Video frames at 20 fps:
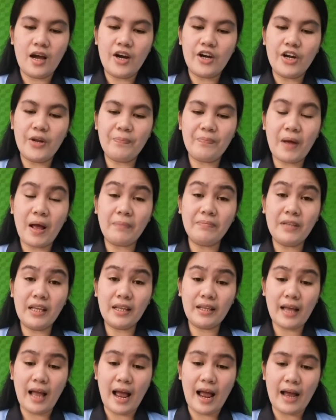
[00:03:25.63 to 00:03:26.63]

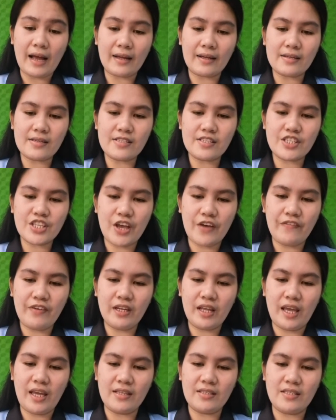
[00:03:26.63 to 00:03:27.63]
Republic Act
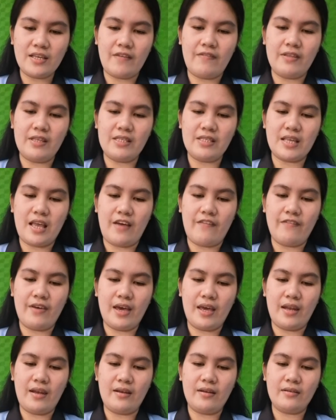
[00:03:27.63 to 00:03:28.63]

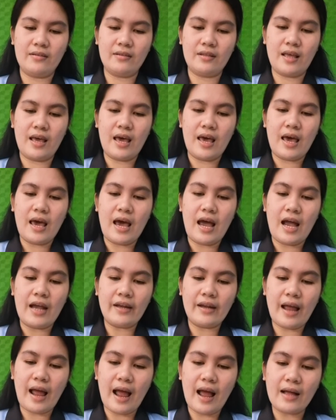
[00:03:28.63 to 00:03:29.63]
7877,
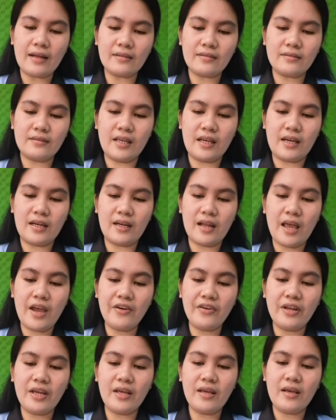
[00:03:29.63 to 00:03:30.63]
an act
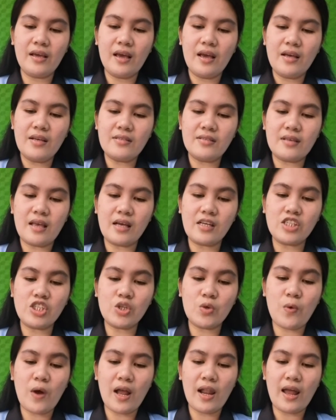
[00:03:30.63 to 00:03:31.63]
declaring
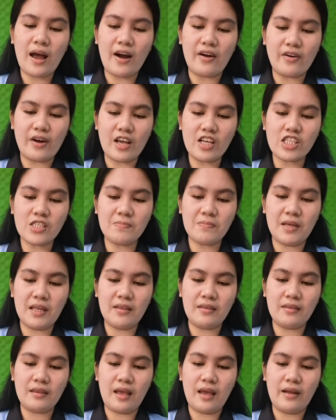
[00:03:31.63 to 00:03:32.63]
sexual
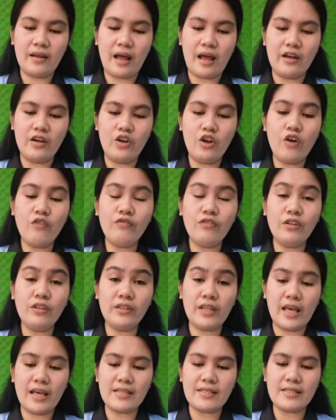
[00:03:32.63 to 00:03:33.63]
harassment and
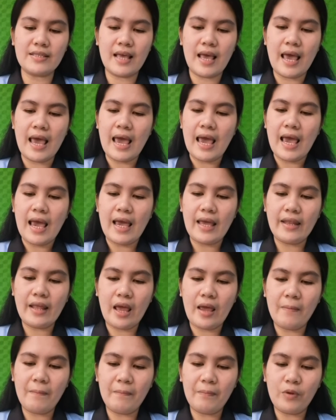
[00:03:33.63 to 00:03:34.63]
unlawfulness in
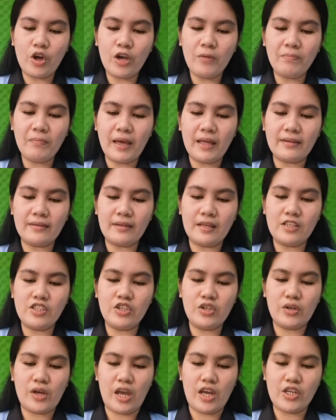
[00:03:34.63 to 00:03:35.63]
the employment,
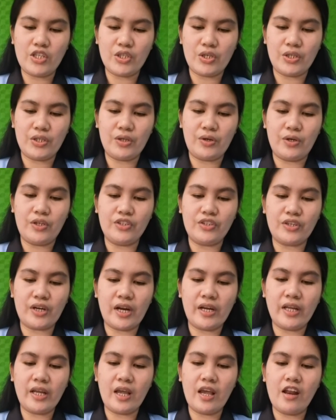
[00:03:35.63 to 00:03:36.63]
education, or
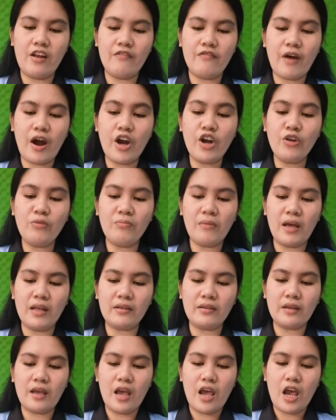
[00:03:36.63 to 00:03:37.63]
training
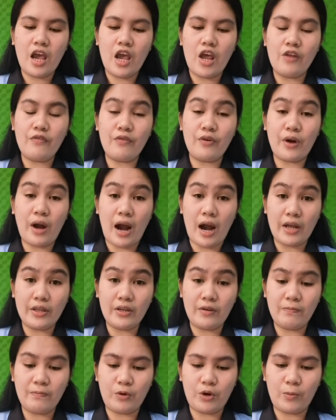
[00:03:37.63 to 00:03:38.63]
environment and for
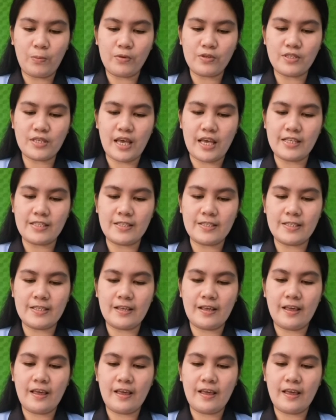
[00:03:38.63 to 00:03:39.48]
other purposes.